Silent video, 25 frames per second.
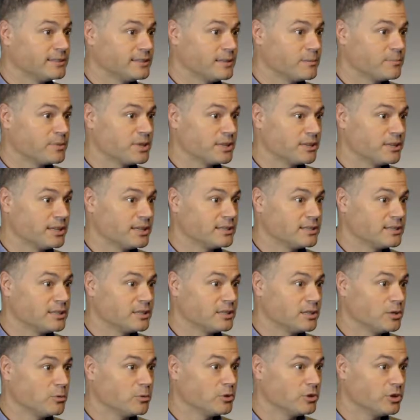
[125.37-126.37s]
something
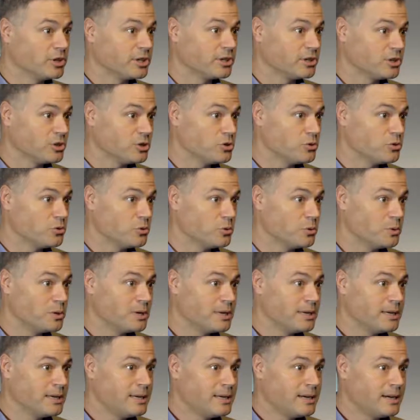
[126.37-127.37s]
that we're looking to do,
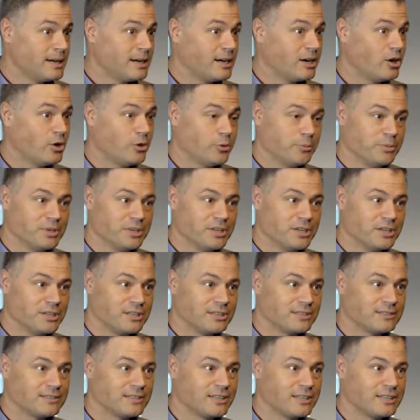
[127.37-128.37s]
albeit
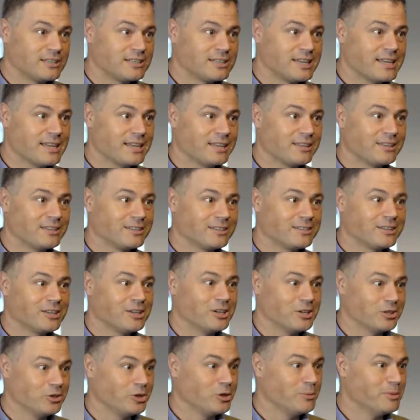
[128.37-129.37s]
it's going to take
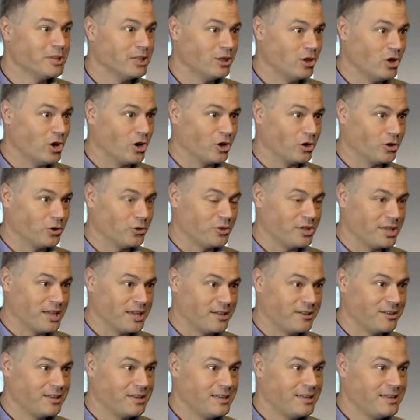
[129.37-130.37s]
a little bit longer
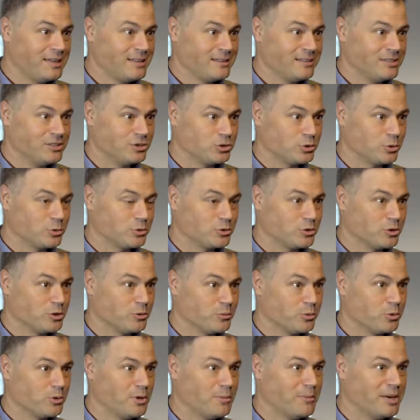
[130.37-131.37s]
than this
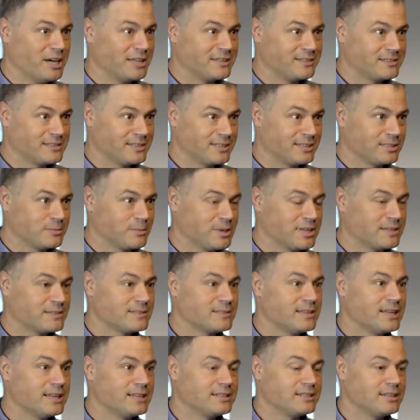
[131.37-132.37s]
short-term 3 months, 6
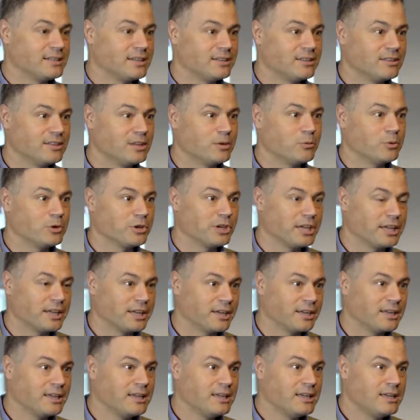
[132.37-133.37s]
months that we're
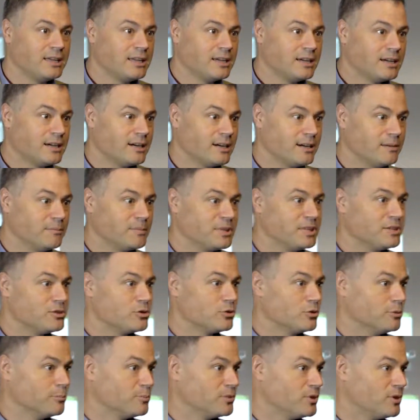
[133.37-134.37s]
getting in
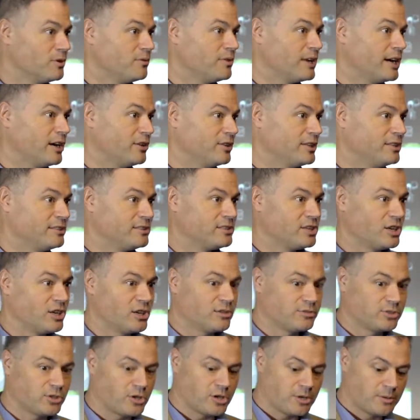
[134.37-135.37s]
terms of how these
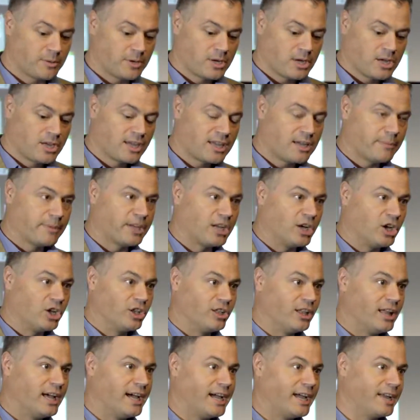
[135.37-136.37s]
tariffs are coming
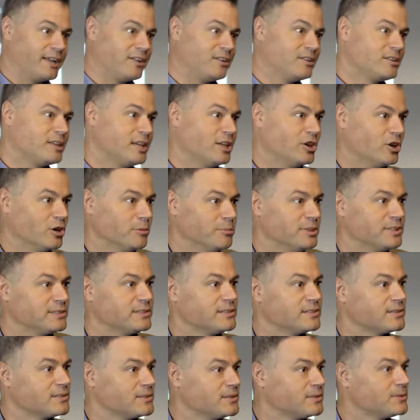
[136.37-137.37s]
online in our
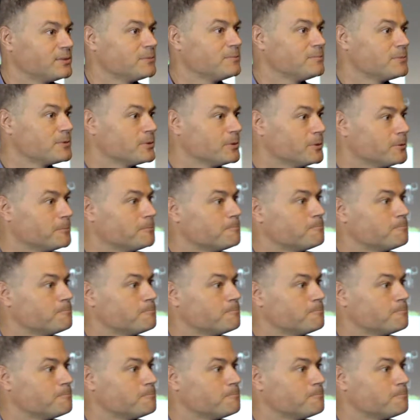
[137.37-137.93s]
businesses. So.